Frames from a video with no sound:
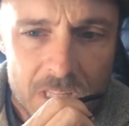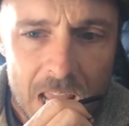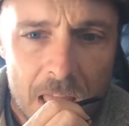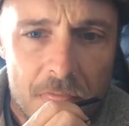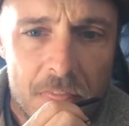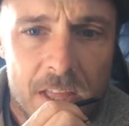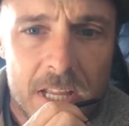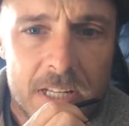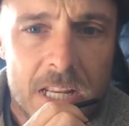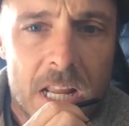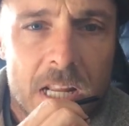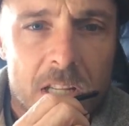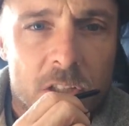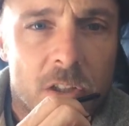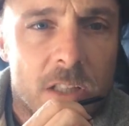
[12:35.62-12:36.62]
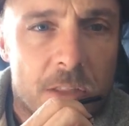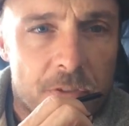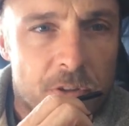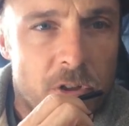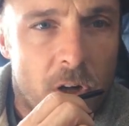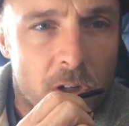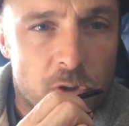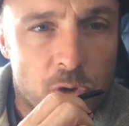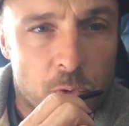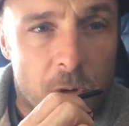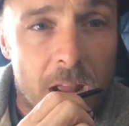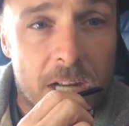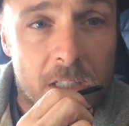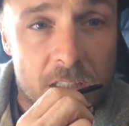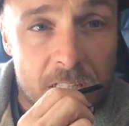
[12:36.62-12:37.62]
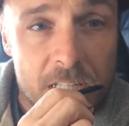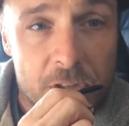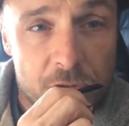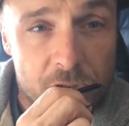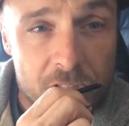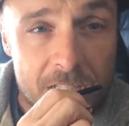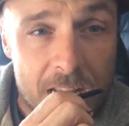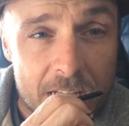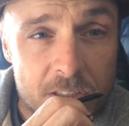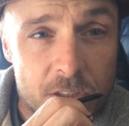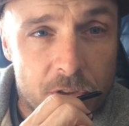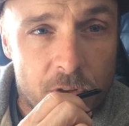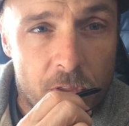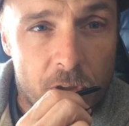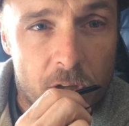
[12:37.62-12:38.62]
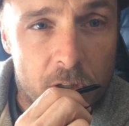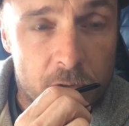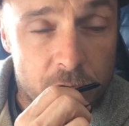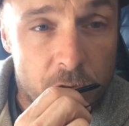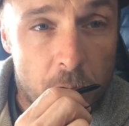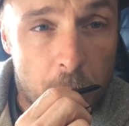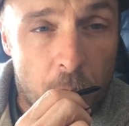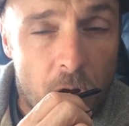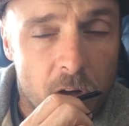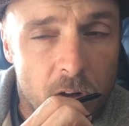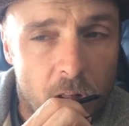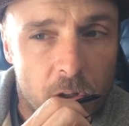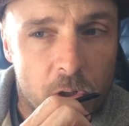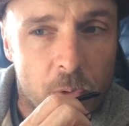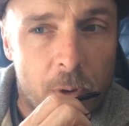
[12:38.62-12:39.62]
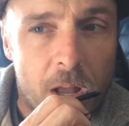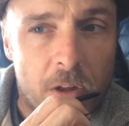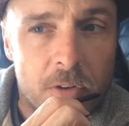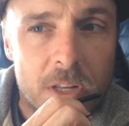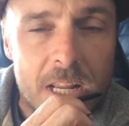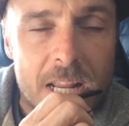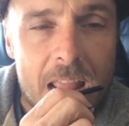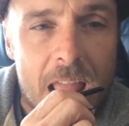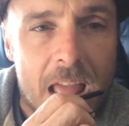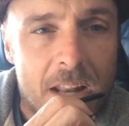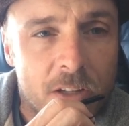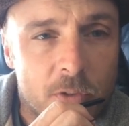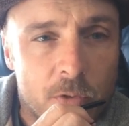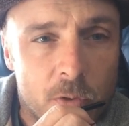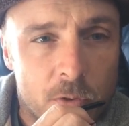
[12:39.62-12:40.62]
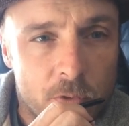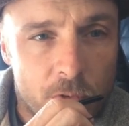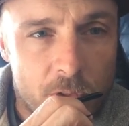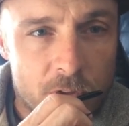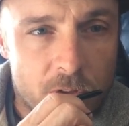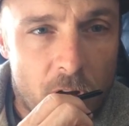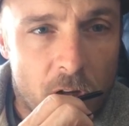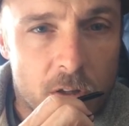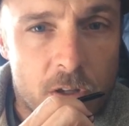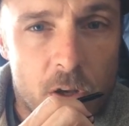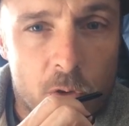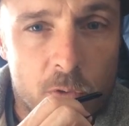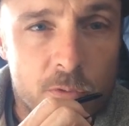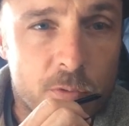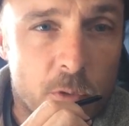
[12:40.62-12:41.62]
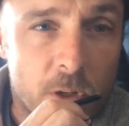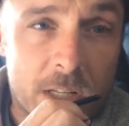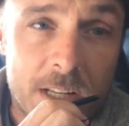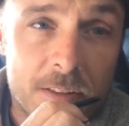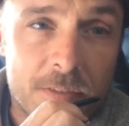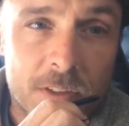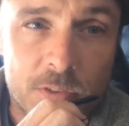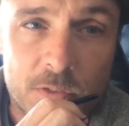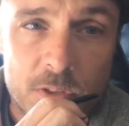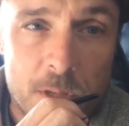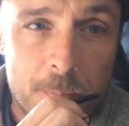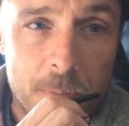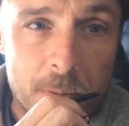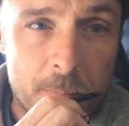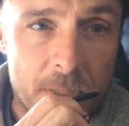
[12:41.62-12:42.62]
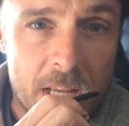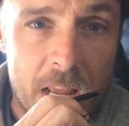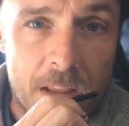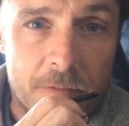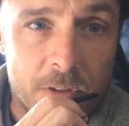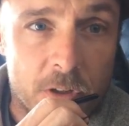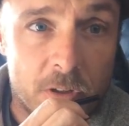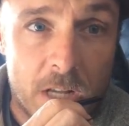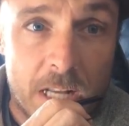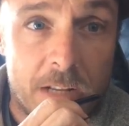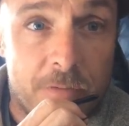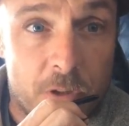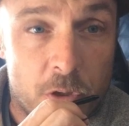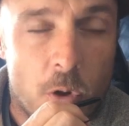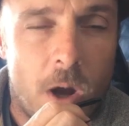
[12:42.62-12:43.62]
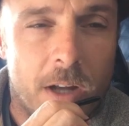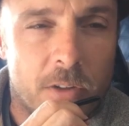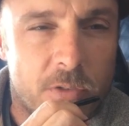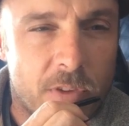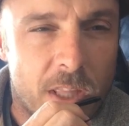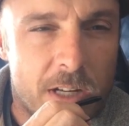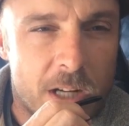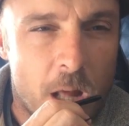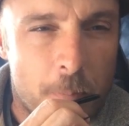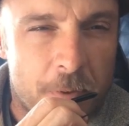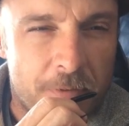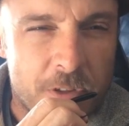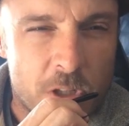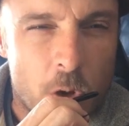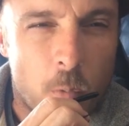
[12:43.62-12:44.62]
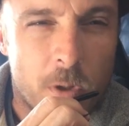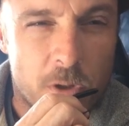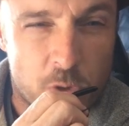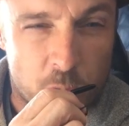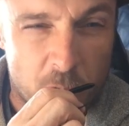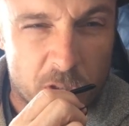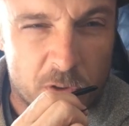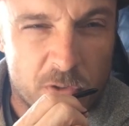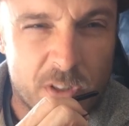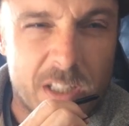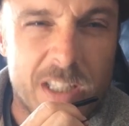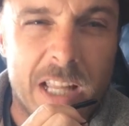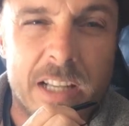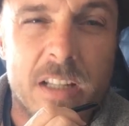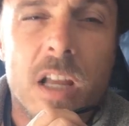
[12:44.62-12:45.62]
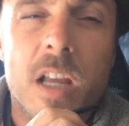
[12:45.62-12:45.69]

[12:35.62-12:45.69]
And then you let the dog drag a leash connected to the prong collar around, and as soon as the dog goes for any of its nipping behavior, and if you know how to set it up, if you know what triggers it, like